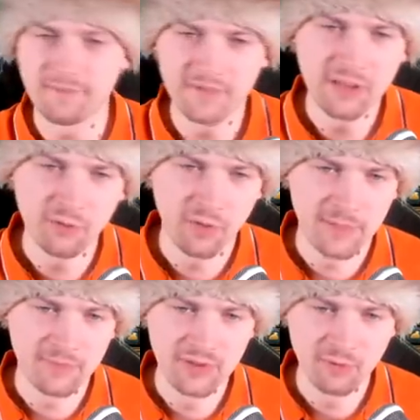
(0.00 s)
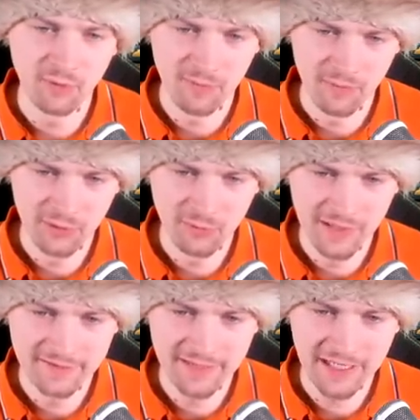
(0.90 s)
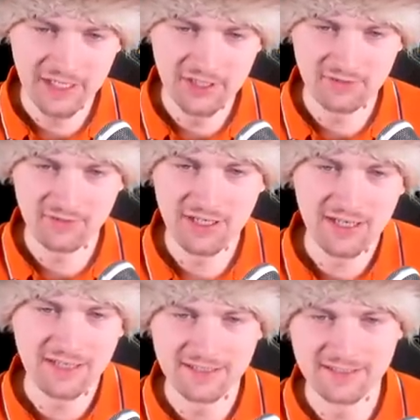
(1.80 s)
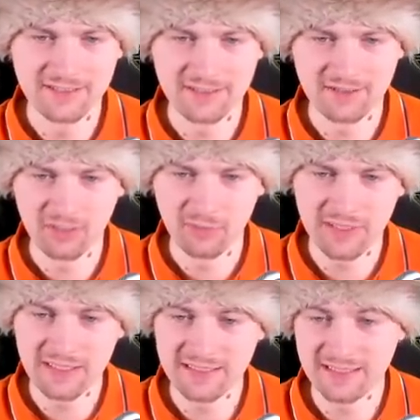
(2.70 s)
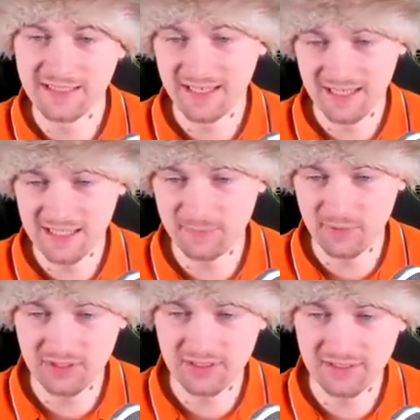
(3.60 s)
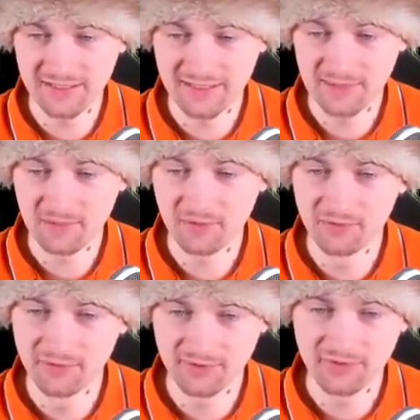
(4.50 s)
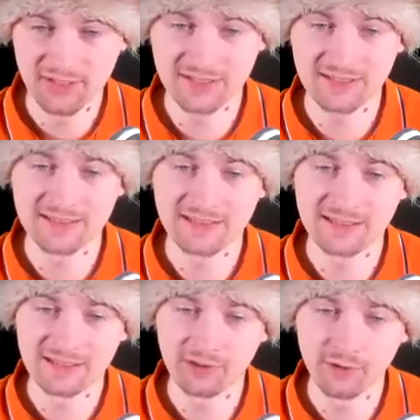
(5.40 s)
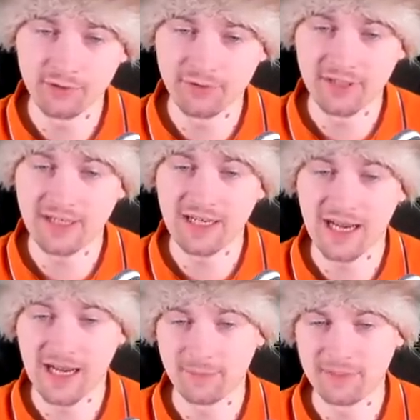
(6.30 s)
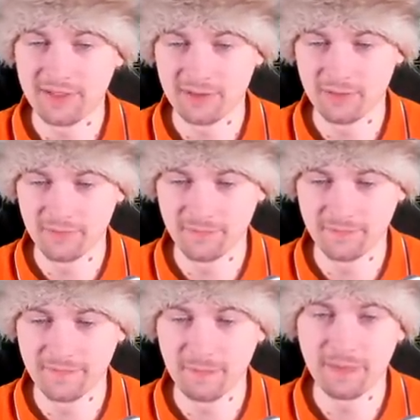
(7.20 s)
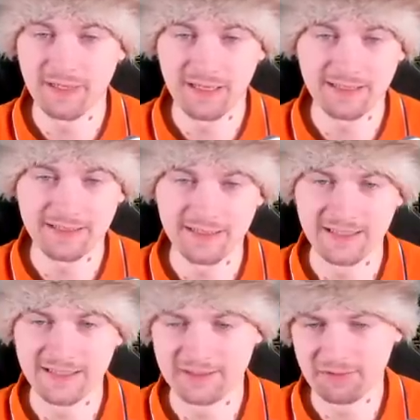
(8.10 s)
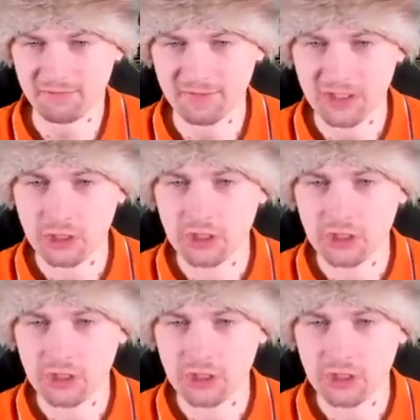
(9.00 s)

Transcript: I think wiping one by one the H R E guys is just gonna be easy, especially that I also just got the capital of the Palatinate, so